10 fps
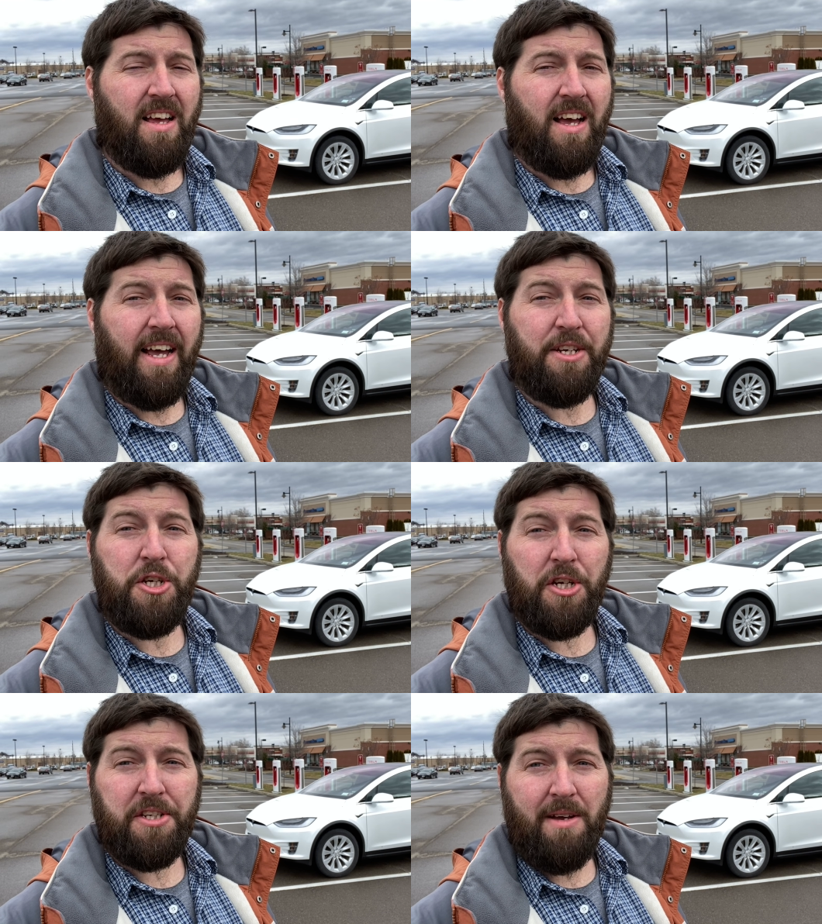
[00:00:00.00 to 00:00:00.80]
I
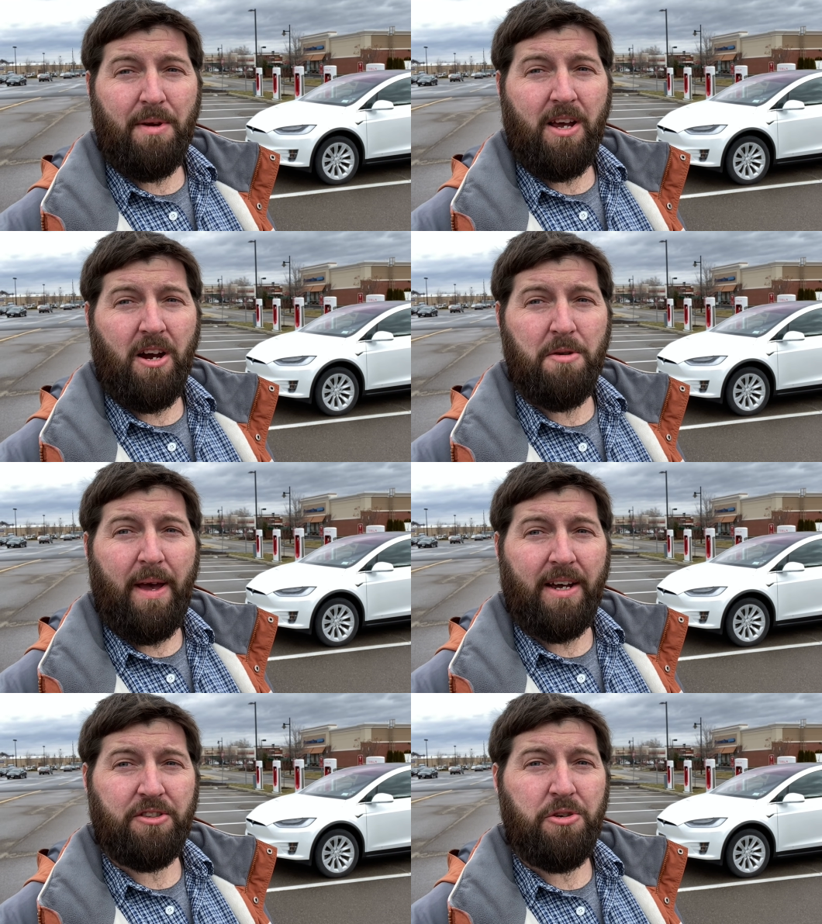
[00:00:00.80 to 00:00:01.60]
just got my car
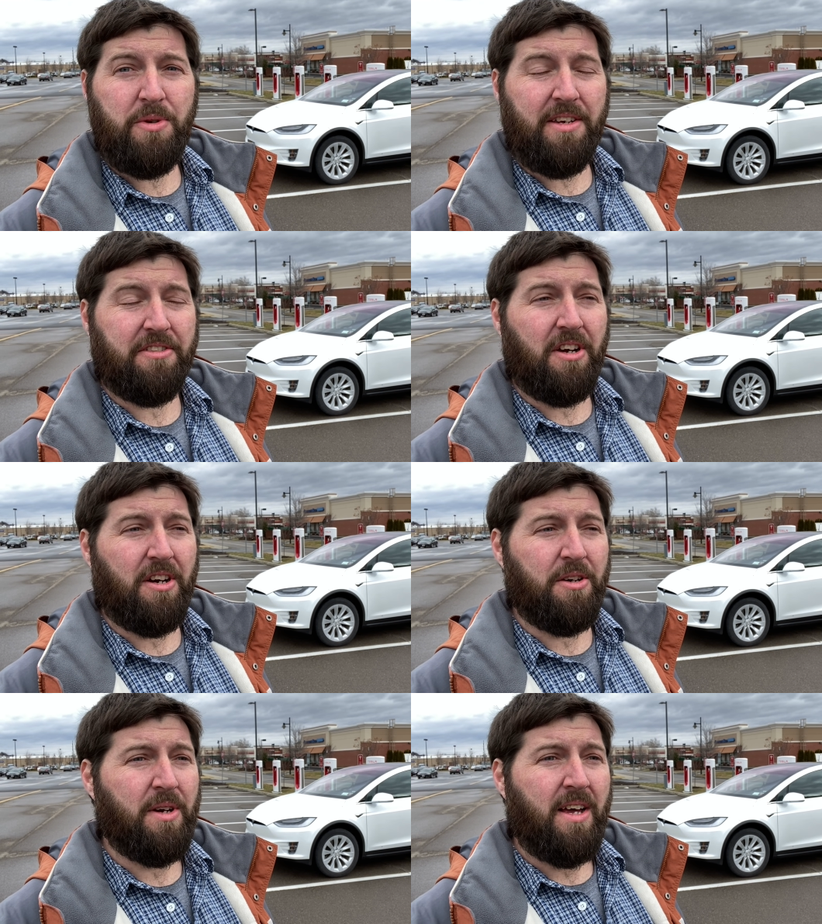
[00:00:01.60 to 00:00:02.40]
back 2 days
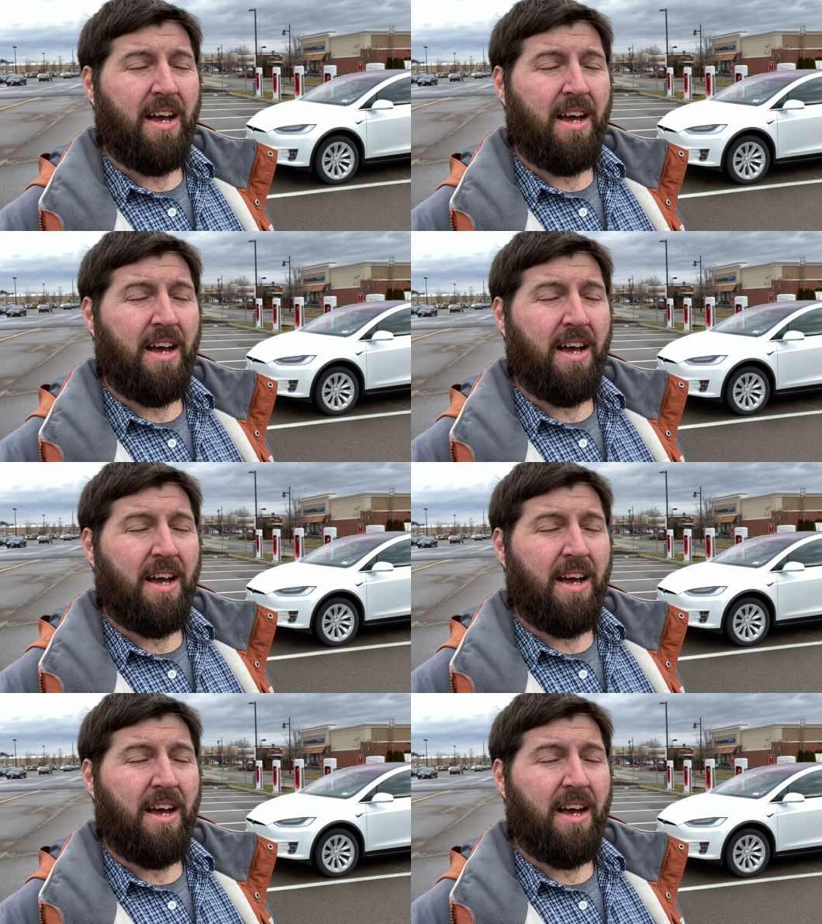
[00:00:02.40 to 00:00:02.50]
ago.